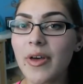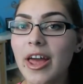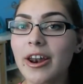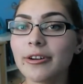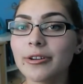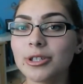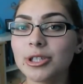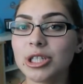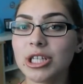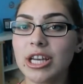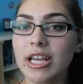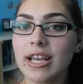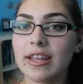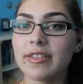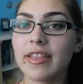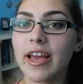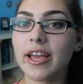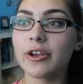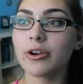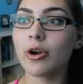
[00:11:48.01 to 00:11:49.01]
energy,
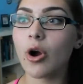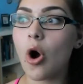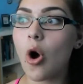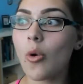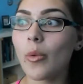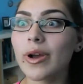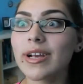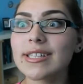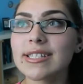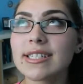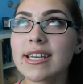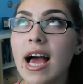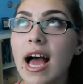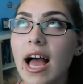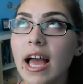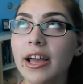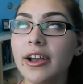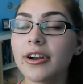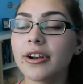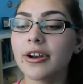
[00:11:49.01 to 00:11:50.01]
that you're always
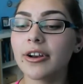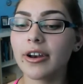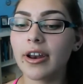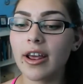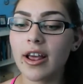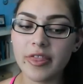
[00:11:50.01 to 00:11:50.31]
tired,